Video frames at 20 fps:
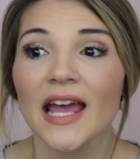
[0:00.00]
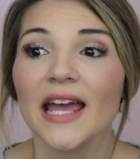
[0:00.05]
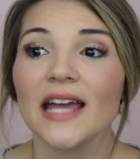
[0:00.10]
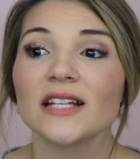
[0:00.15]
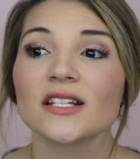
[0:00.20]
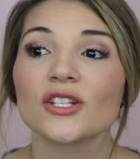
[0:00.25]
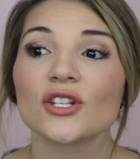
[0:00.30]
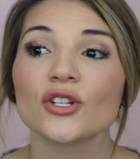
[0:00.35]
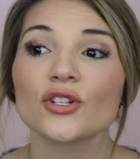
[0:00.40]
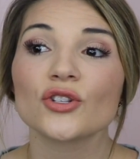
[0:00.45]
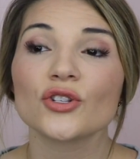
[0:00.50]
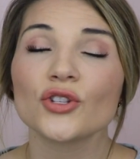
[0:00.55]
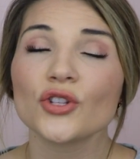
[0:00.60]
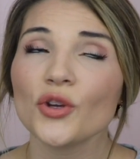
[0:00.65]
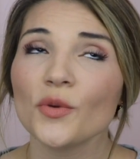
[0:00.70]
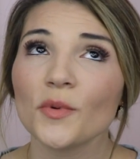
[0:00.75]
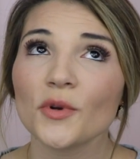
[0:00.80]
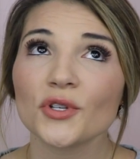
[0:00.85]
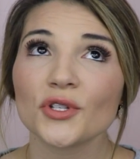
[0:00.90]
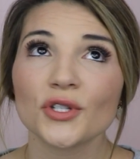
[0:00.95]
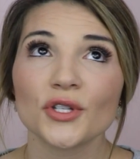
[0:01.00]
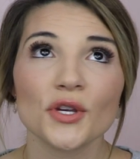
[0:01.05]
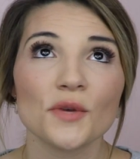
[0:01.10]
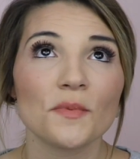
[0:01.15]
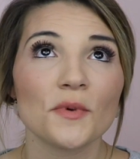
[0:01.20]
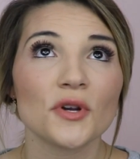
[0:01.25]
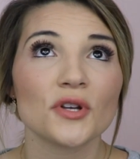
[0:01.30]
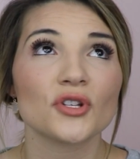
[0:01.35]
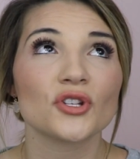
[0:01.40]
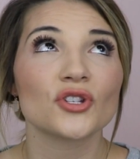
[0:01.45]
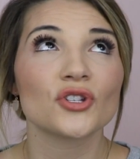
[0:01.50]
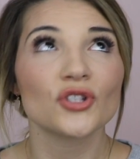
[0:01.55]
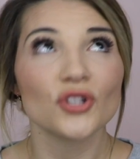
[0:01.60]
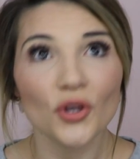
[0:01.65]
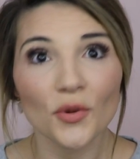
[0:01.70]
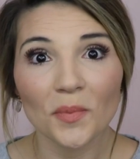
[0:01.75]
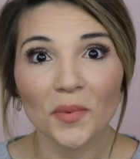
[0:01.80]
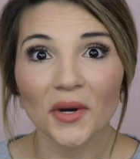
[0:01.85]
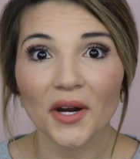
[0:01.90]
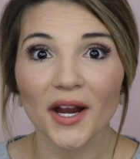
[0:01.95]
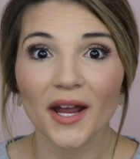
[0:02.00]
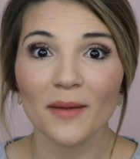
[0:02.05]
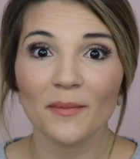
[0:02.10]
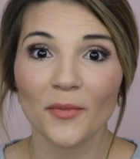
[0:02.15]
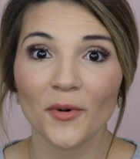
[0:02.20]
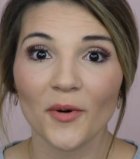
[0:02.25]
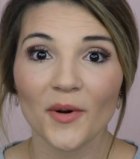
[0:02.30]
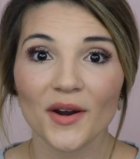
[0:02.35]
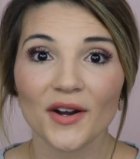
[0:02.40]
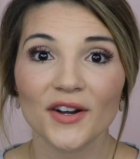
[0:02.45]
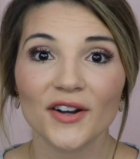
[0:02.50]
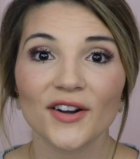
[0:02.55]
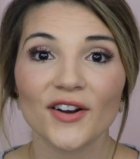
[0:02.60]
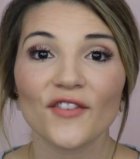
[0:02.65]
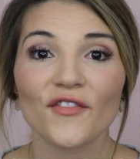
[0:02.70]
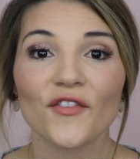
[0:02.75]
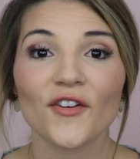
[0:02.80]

it's super, super, super important